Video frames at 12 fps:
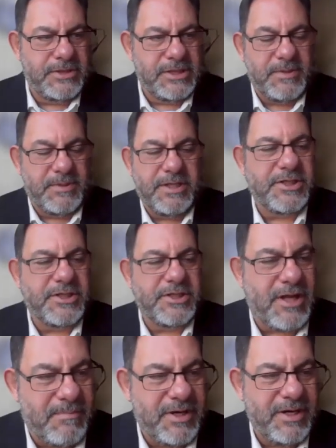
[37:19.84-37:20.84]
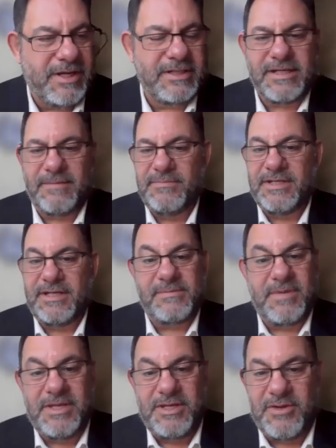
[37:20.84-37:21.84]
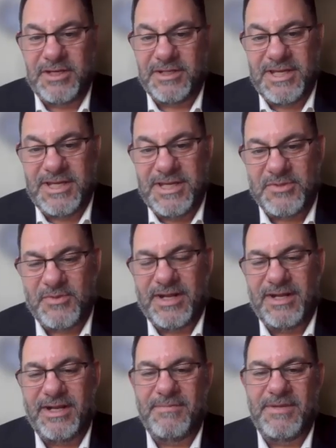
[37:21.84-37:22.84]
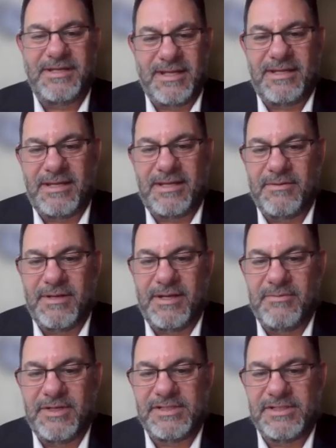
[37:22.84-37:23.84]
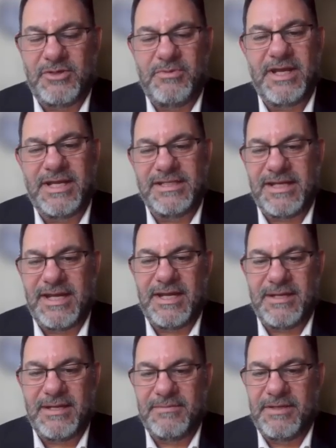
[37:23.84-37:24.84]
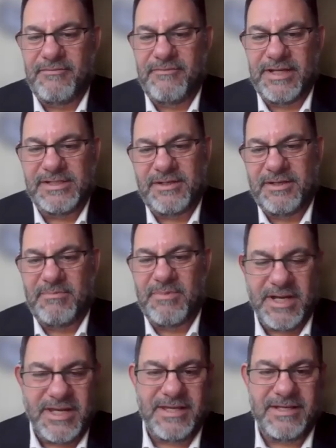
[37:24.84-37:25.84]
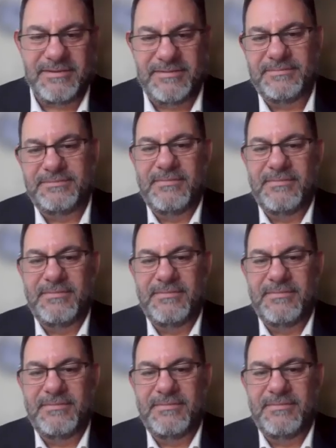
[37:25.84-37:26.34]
just because you're competent at something doesn't mean you can teach well. I mean, I would assume you guys got to invest a little money in